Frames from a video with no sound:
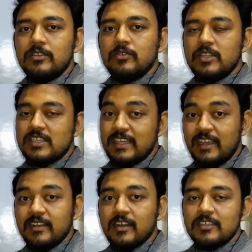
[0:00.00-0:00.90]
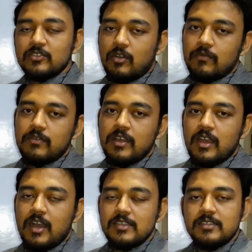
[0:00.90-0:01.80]
to the second class of
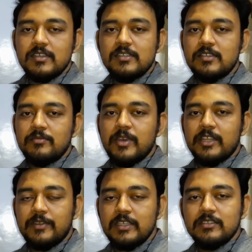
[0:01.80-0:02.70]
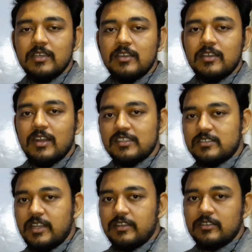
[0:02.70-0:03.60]
icse Mathematics class
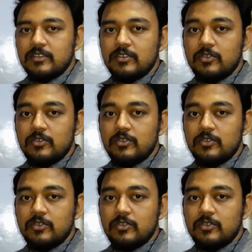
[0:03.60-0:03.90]
10.